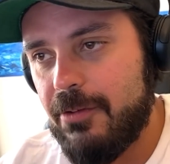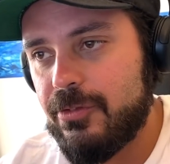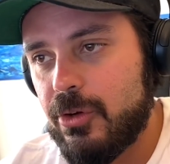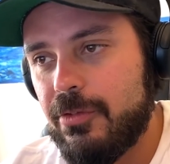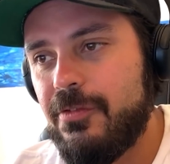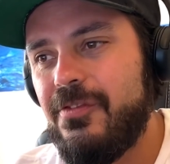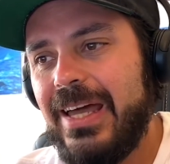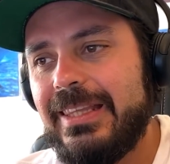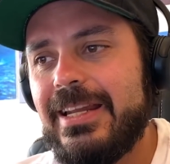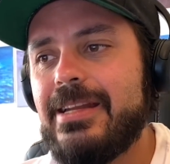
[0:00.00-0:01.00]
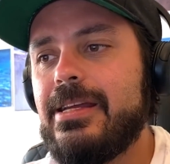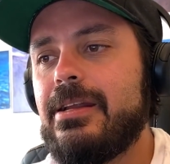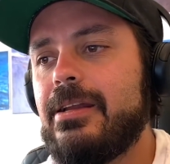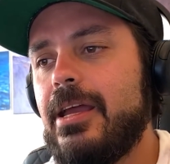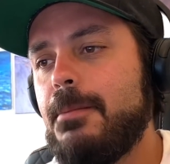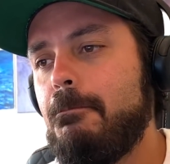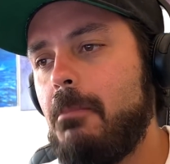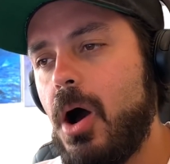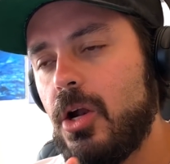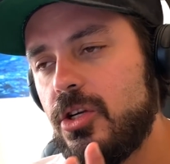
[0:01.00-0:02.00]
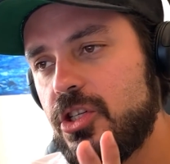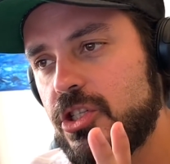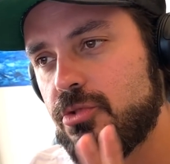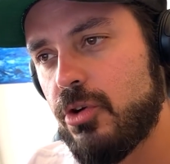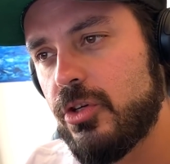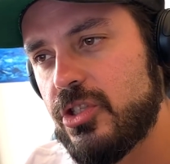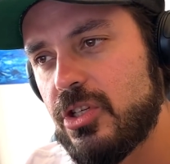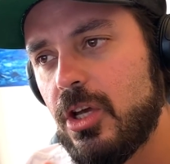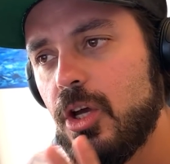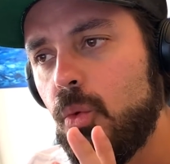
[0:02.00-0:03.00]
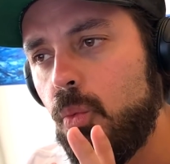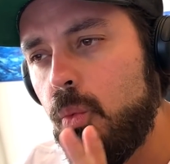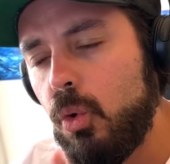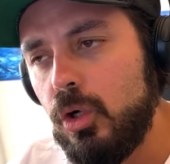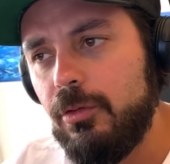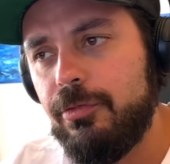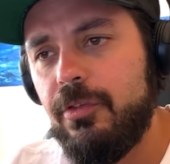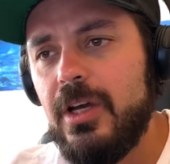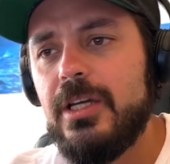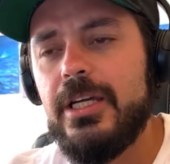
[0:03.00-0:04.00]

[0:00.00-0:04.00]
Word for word: after Fenrir, a monstrous wolf